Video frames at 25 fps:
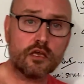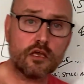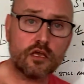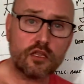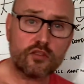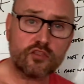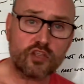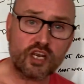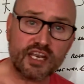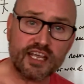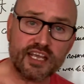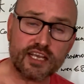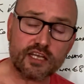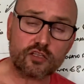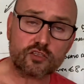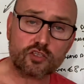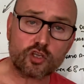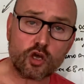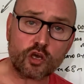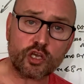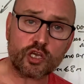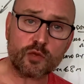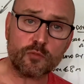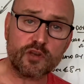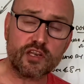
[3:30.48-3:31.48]
the legal
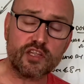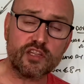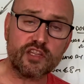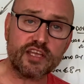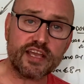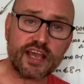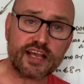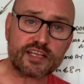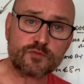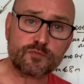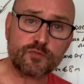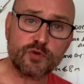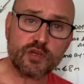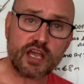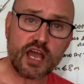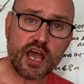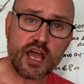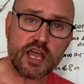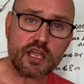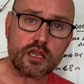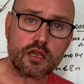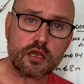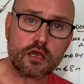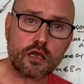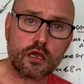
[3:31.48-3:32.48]
document, in the SPA.
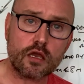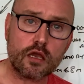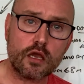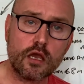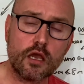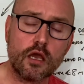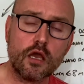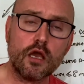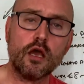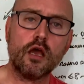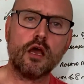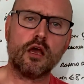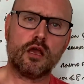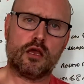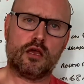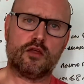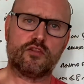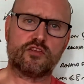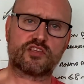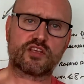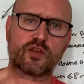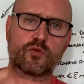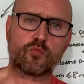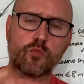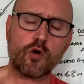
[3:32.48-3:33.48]
They
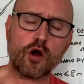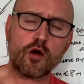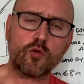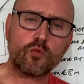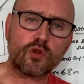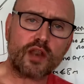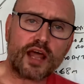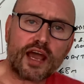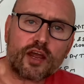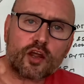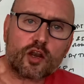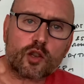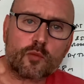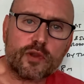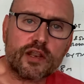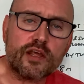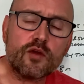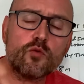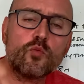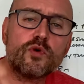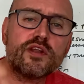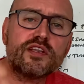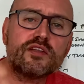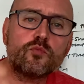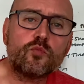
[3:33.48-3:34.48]
said, well, hang on a minute.
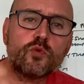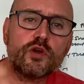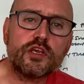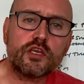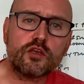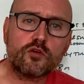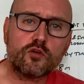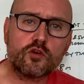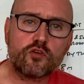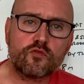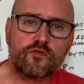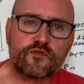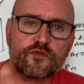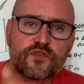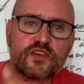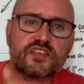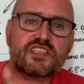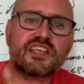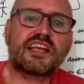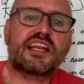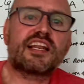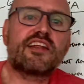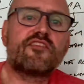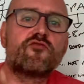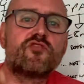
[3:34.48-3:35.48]
We
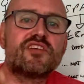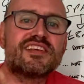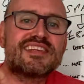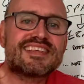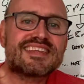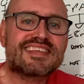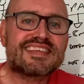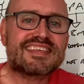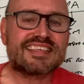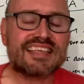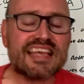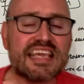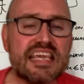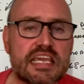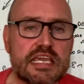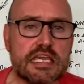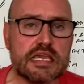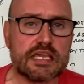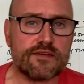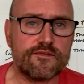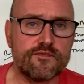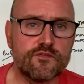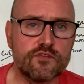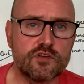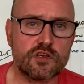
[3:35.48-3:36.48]
physically
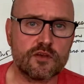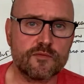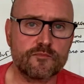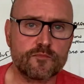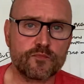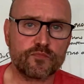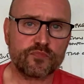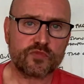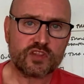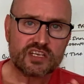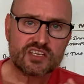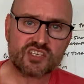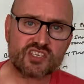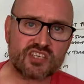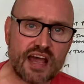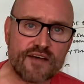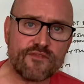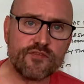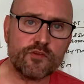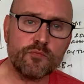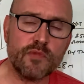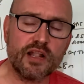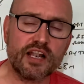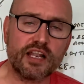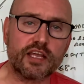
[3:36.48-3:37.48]
received
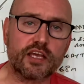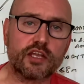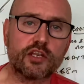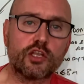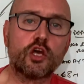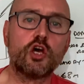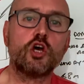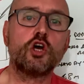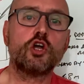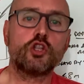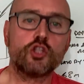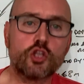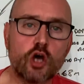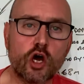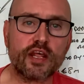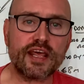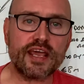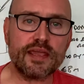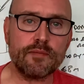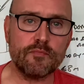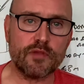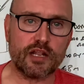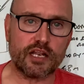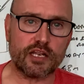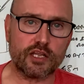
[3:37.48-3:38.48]
£7 million, not
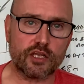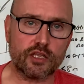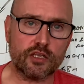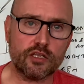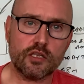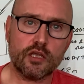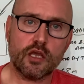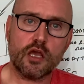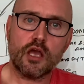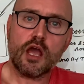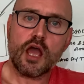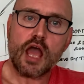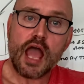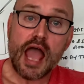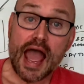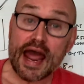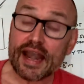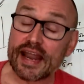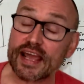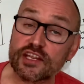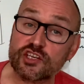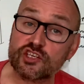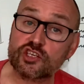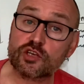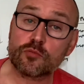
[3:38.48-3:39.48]
£8 million. And
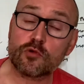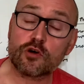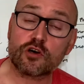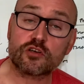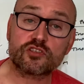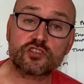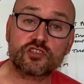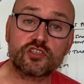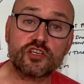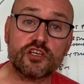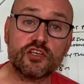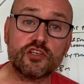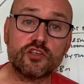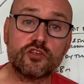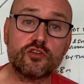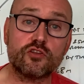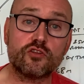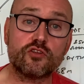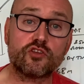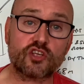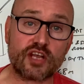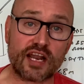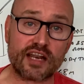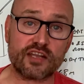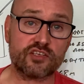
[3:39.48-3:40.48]
HMRC
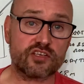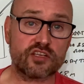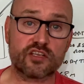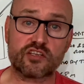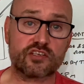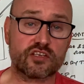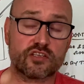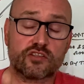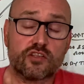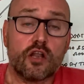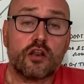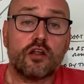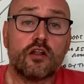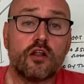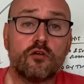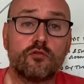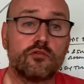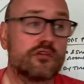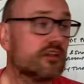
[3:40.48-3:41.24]
challenged it. They said, no,